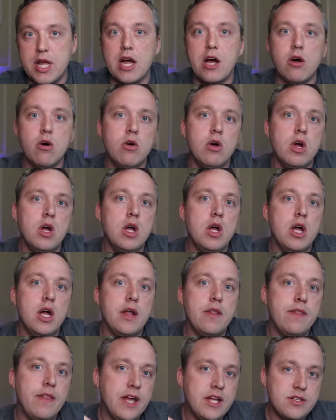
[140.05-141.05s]
Now,
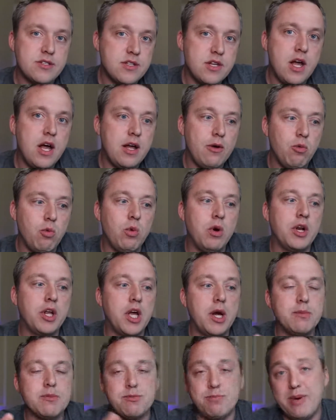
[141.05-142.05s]
that's not
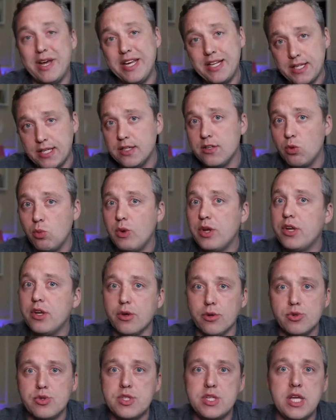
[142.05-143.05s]
what comes baked into
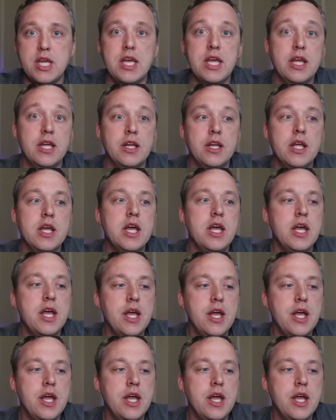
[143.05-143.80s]
Windows 10.